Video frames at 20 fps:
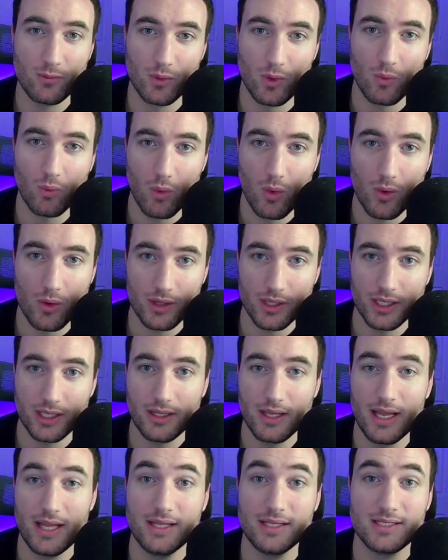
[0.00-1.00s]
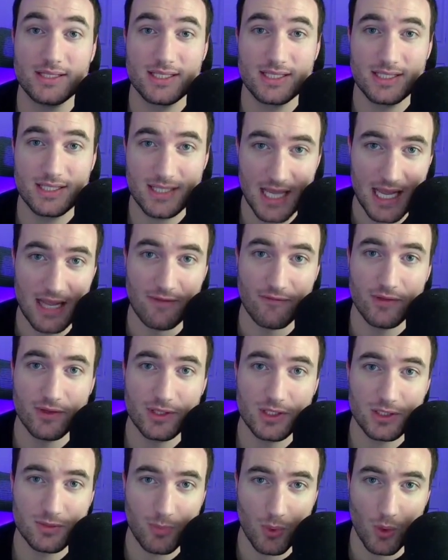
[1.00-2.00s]
rewarding and safe
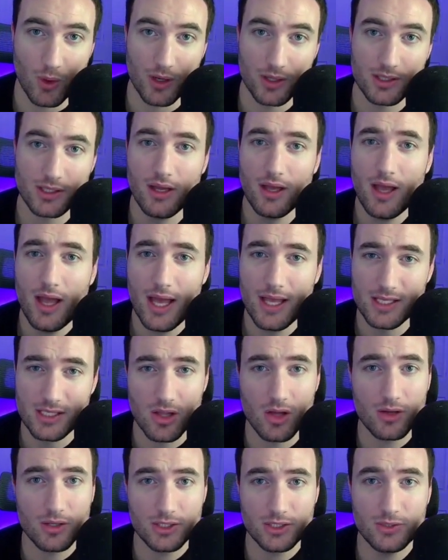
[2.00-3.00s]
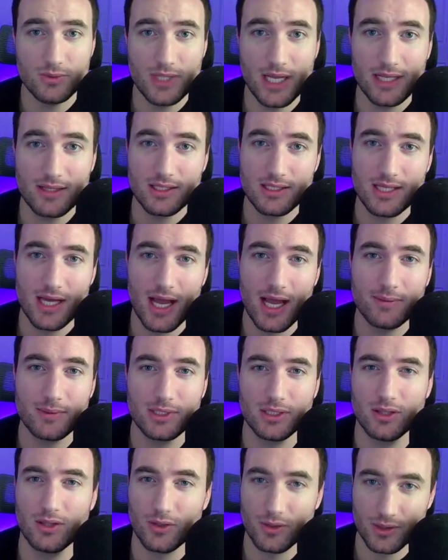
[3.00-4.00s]
sport, as long as you take the time to
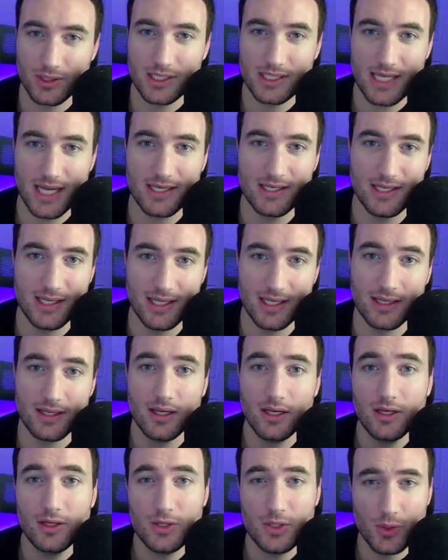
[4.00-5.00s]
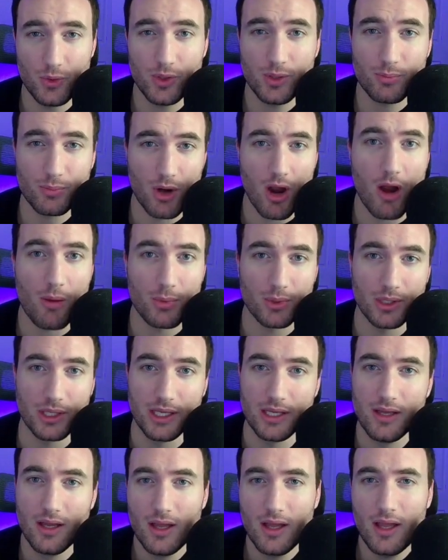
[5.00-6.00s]
learn the technique, do it
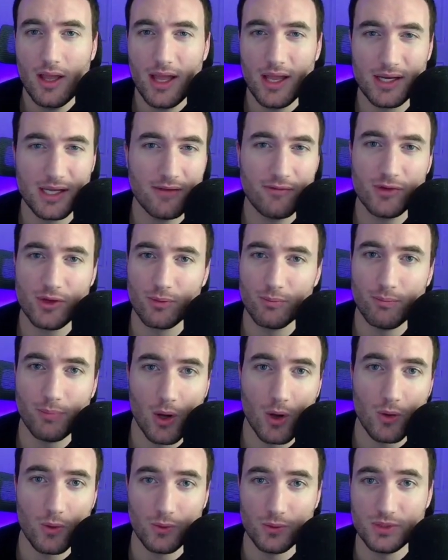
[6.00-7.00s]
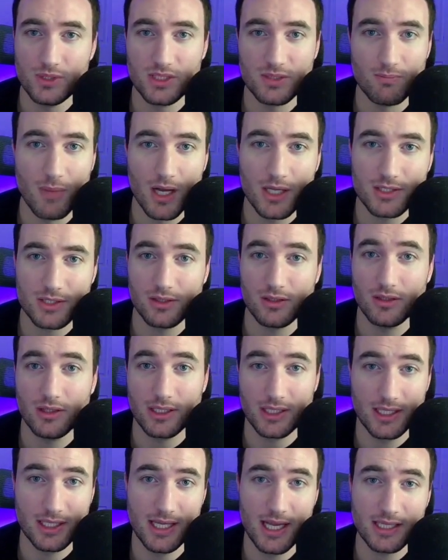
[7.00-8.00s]
properly, and give your bones, muscle,
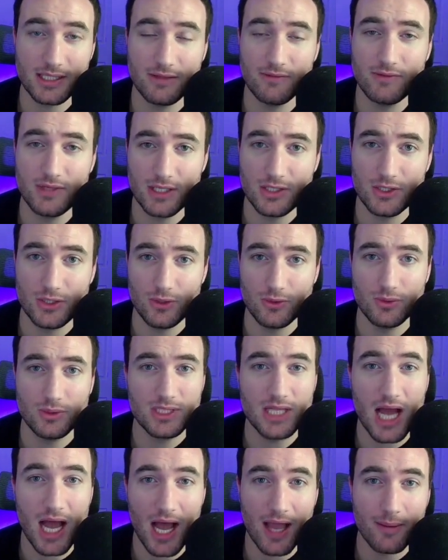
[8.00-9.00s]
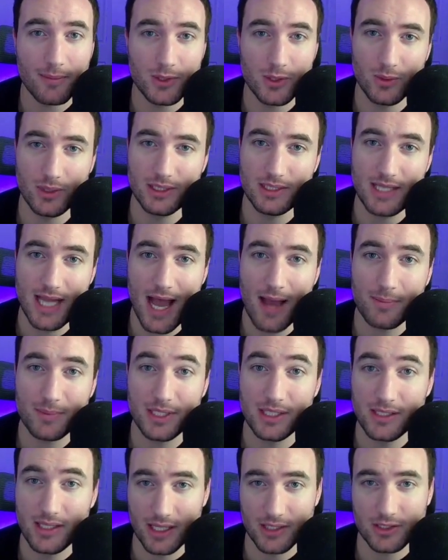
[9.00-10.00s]
and connective tissue time to adapt and get